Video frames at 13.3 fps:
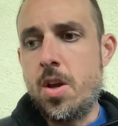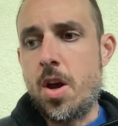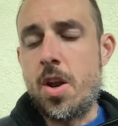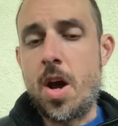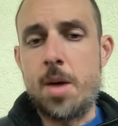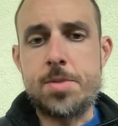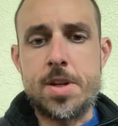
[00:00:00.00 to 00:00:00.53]

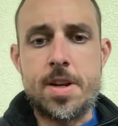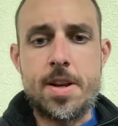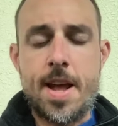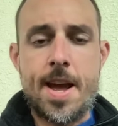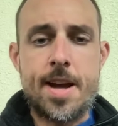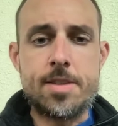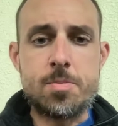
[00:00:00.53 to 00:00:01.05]
adopted it
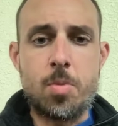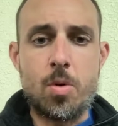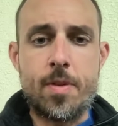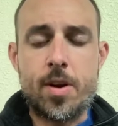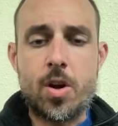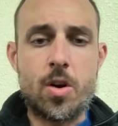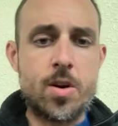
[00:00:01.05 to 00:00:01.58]
as both
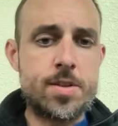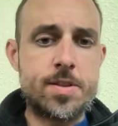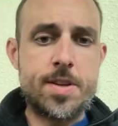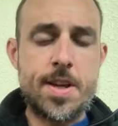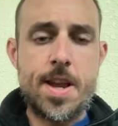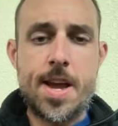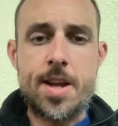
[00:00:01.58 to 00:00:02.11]
a
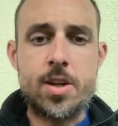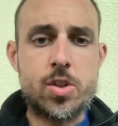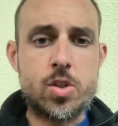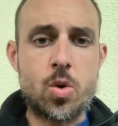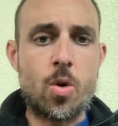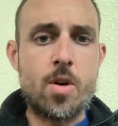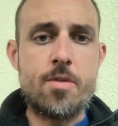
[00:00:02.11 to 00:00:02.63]
currency and a
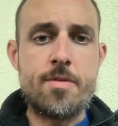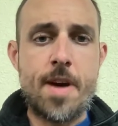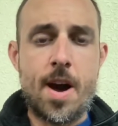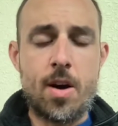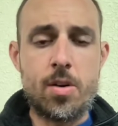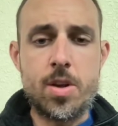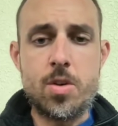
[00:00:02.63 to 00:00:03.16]
store of
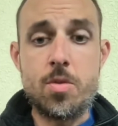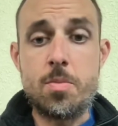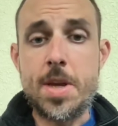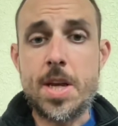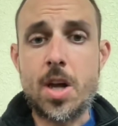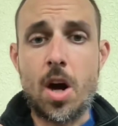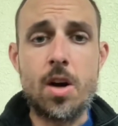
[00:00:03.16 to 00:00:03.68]
value
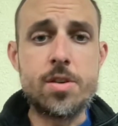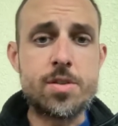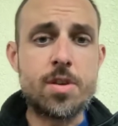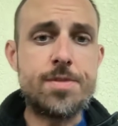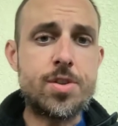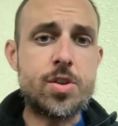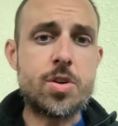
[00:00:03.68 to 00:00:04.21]
because
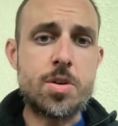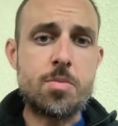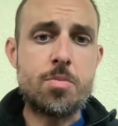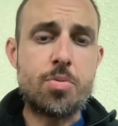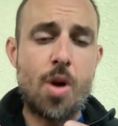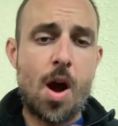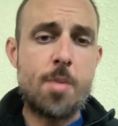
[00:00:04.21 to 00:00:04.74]
of certain
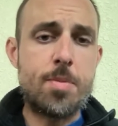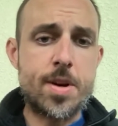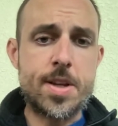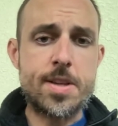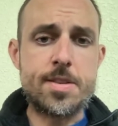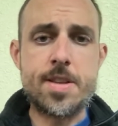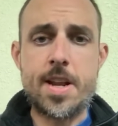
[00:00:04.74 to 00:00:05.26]

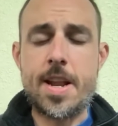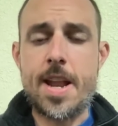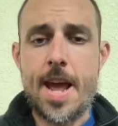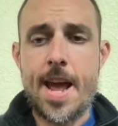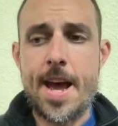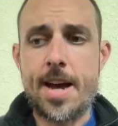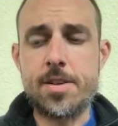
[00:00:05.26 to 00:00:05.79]
properties that it
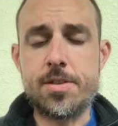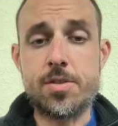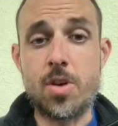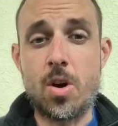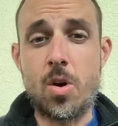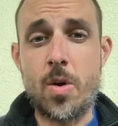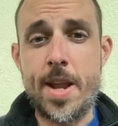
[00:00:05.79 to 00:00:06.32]
has.
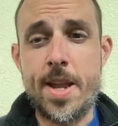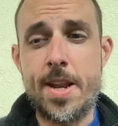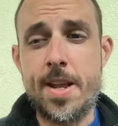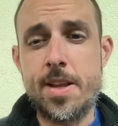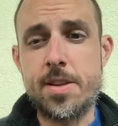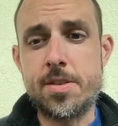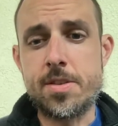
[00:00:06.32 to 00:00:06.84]
So it
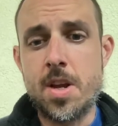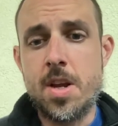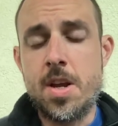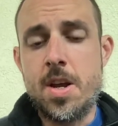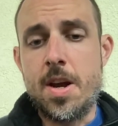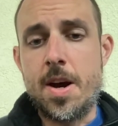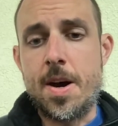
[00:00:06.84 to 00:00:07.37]
is
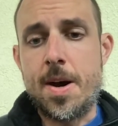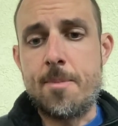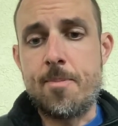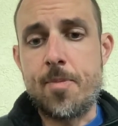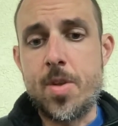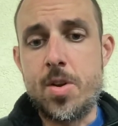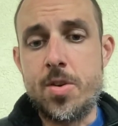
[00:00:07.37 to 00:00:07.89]
um,
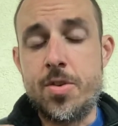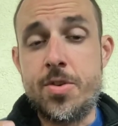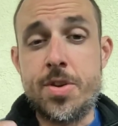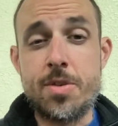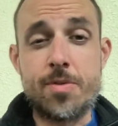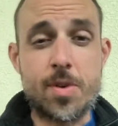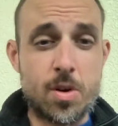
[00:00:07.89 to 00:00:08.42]

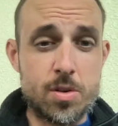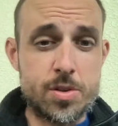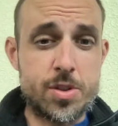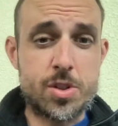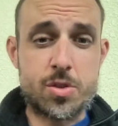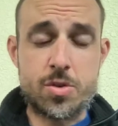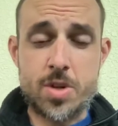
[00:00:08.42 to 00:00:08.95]
difficult
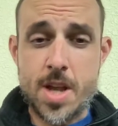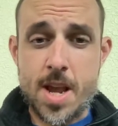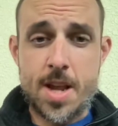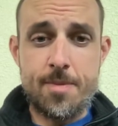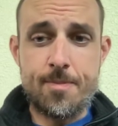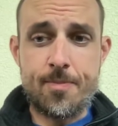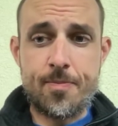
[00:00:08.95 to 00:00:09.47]
to
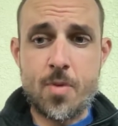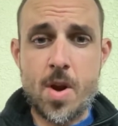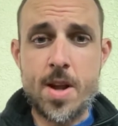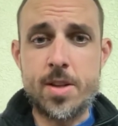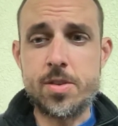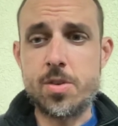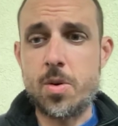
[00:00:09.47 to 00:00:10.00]
create,
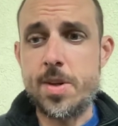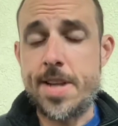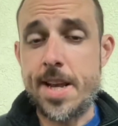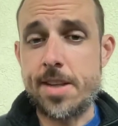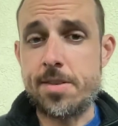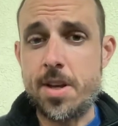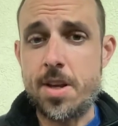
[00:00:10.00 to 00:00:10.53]
right? So it
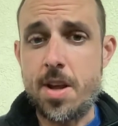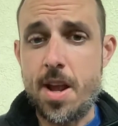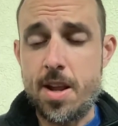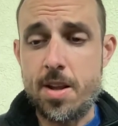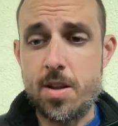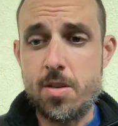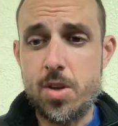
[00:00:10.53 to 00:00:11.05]
takes
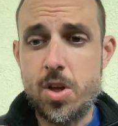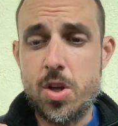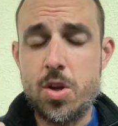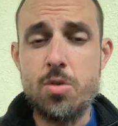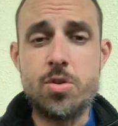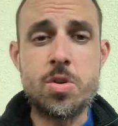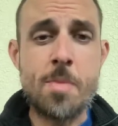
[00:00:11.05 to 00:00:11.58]
a
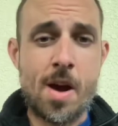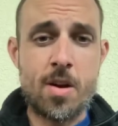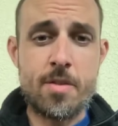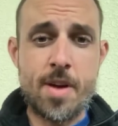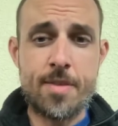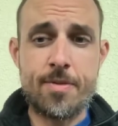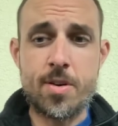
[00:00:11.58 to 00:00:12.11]
huge amount of
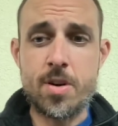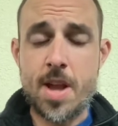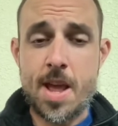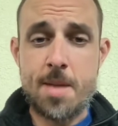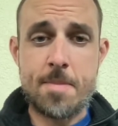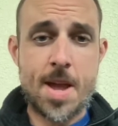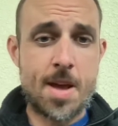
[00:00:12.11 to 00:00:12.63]
effort
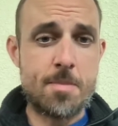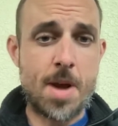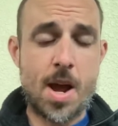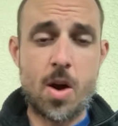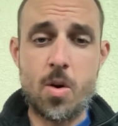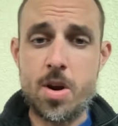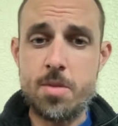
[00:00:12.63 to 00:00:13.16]
and
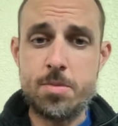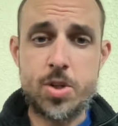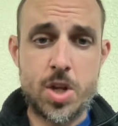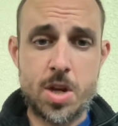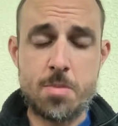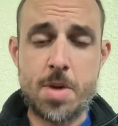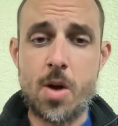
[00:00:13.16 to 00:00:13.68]
manpower and
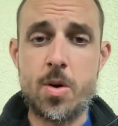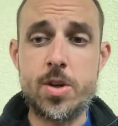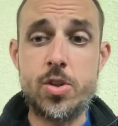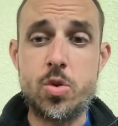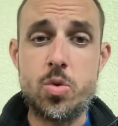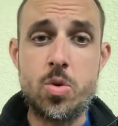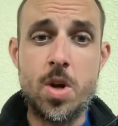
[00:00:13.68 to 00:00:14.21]
machine power
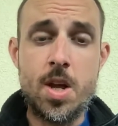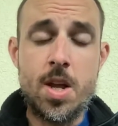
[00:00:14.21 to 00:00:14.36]
to